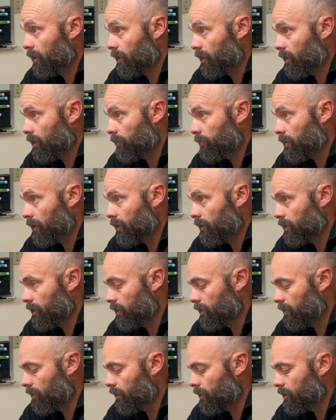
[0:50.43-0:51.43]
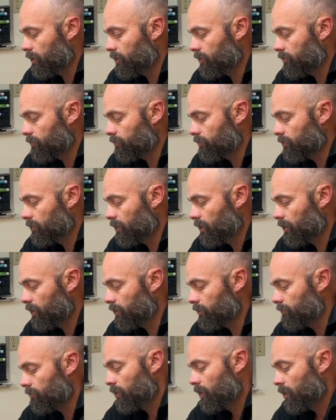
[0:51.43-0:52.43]
up on the
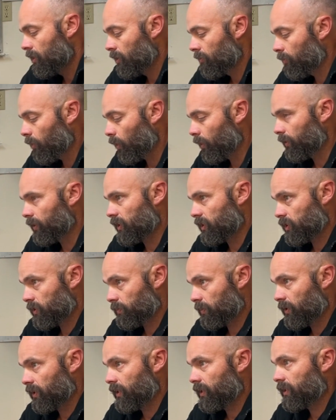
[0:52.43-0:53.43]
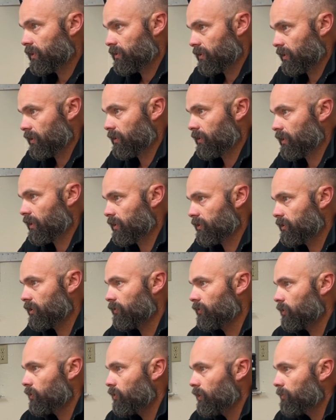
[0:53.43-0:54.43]
near Boiling Springs and
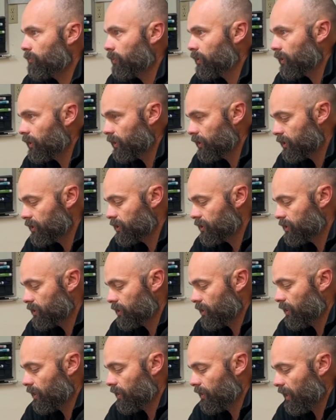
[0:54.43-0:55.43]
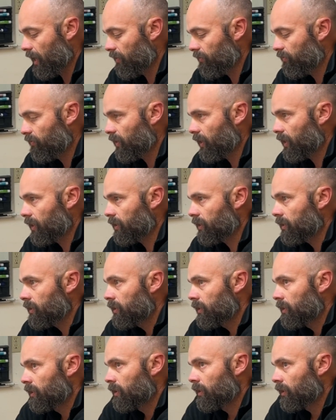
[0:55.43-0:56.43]
Silver Creek Plunge, that fire
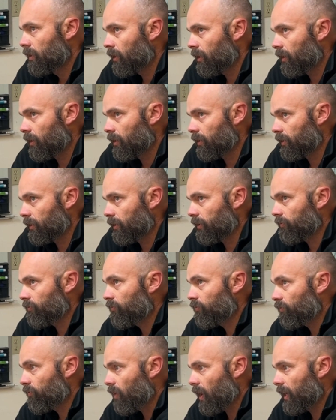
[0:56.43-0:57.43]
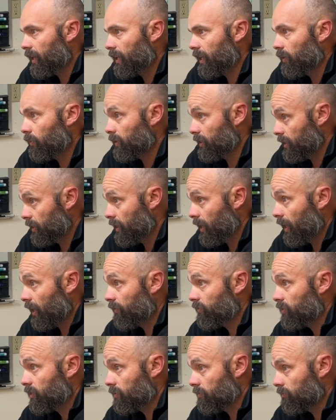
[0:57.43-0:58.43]
on Friday, we did
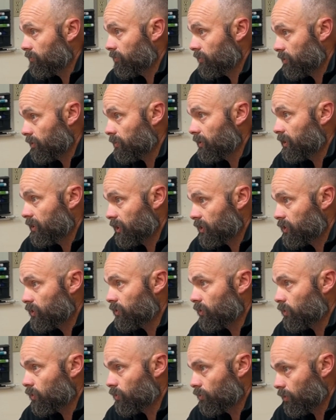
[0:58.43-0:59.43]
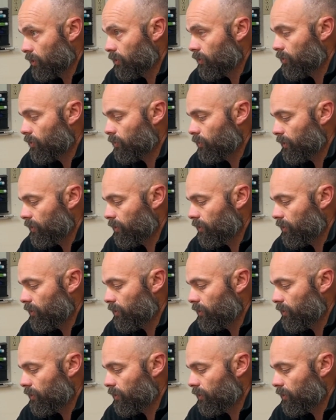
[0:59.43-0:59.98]
have some additional growth with